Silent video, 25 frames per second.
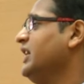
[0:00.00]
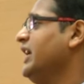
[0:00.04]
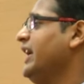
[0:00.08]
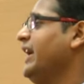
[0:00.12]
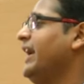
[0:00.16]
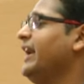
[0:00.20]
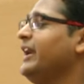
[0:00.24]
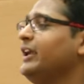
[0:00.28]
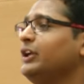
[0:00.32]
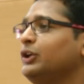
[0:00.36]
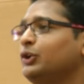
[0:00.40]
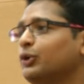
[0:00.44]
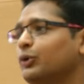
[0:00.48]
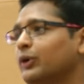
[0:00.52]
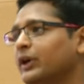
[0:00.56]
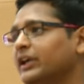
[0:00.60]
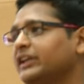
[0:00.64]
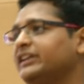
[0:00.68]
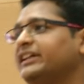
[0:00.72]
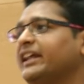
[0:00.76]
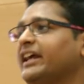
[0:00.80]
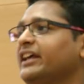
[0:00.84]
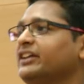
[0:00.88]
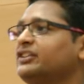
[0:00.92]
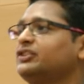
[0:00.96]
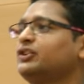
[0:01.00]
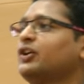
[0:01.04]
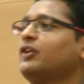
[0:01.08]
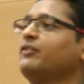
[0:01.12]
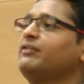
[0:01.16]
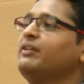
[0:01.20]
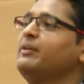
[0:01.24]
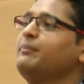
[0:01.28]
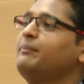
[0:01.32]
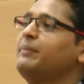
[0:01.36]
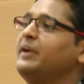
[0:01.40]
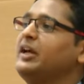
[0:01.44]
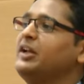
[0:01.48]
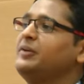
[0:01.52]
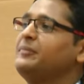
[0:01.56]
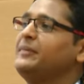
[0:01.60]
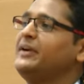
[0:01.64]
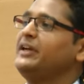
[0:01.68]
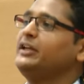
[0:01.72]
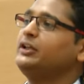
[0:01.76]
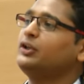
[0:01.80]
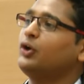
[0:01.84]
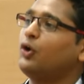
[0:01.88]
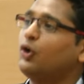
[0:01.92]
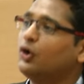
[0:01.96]
and do a test of
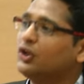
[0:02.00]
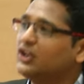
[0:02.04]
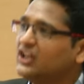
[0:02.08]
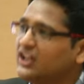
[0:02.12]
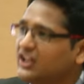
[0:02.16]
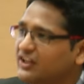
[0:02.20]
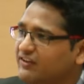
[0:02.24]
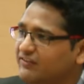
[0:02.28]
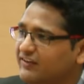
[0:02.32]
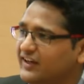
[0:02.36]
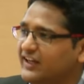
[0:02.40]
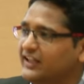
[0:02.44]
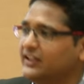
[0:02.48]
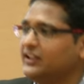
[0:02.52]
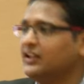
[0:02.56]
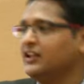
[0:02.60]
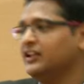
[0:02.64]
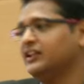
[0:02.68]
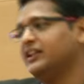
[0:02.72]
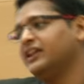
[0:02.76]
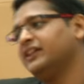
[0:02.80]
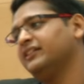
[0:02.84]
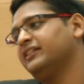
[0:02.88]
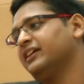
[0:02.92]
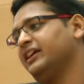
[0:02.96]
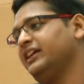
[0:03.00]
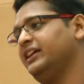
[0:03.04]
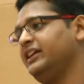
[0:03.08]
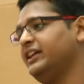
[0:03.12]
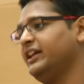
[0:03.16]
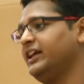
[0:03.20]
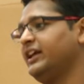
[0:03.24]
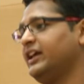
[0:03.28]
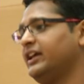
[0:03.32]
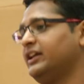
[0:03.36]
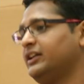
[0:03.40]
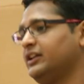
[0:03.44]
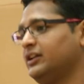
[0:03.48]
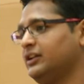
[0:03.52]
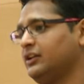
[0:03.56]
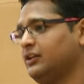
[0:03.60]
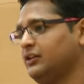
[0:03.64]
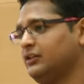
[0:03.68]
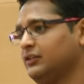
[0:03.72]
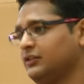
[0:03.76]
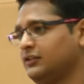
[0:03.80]
impairment only when there is an indicator.